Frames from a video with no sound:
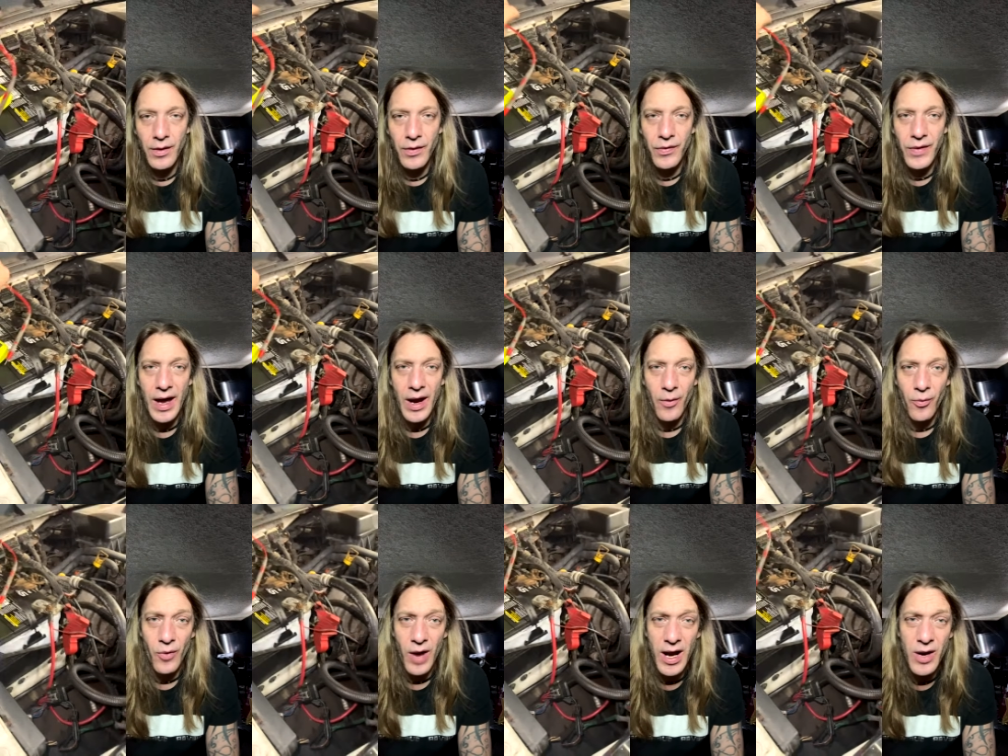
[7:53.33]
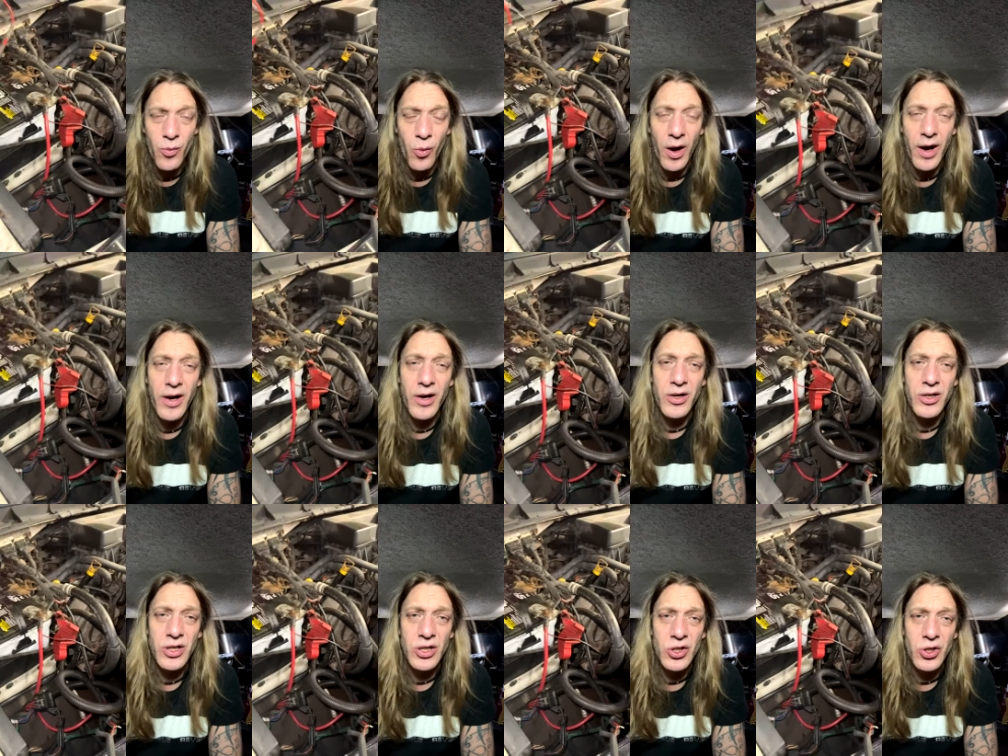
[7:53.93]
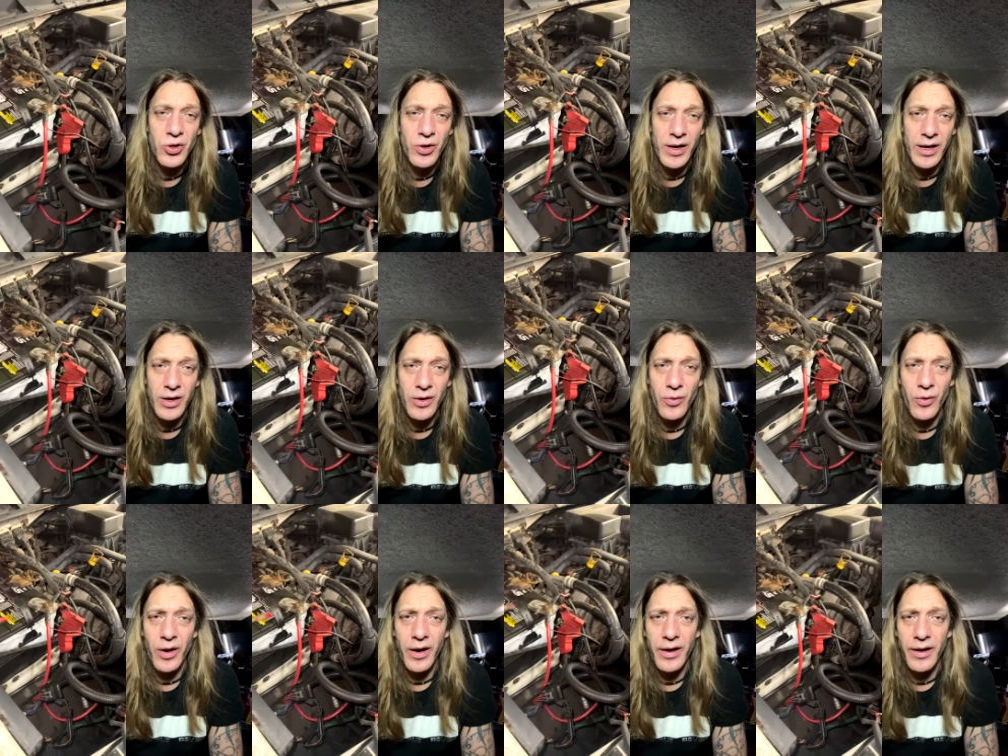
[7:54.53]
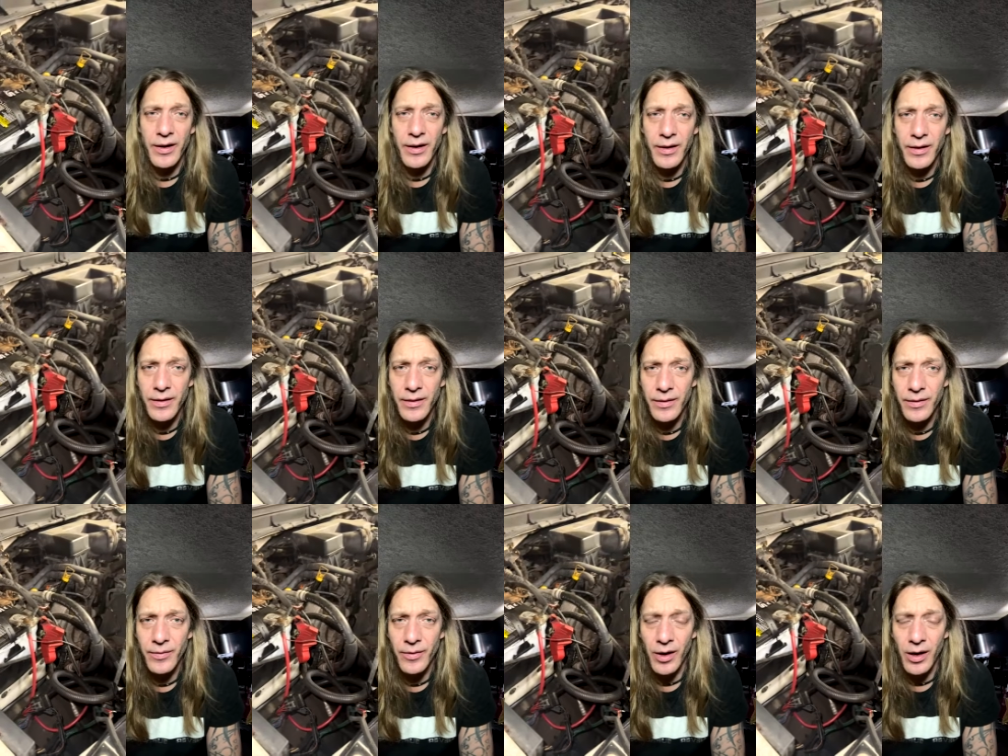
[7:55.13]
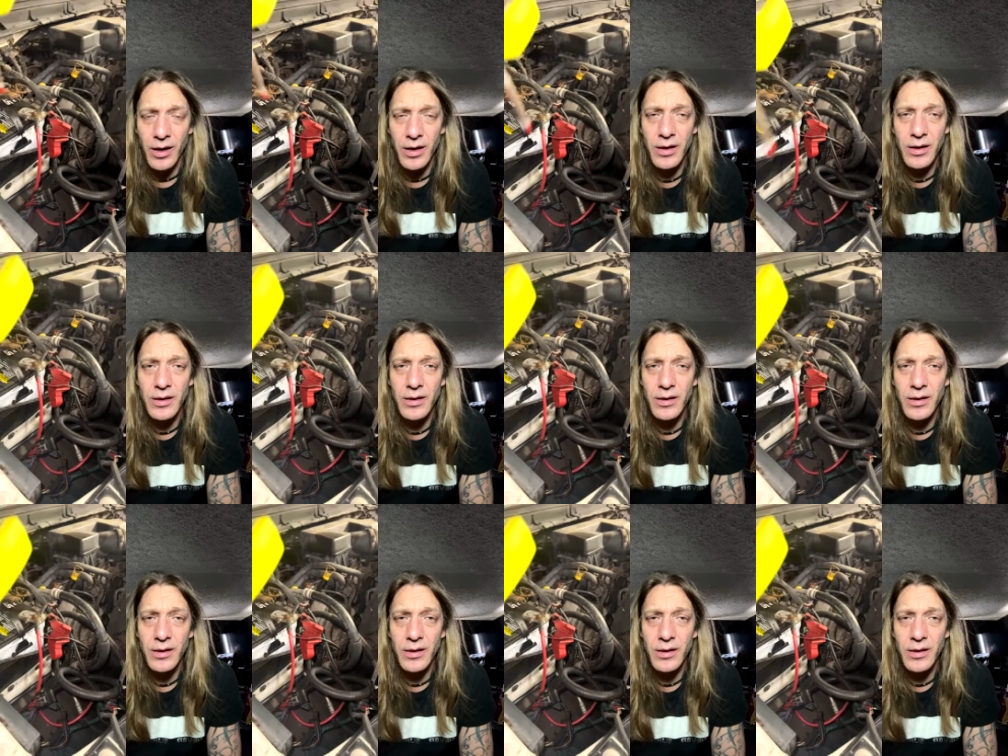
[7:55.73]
that red wire is a trigger wire, right?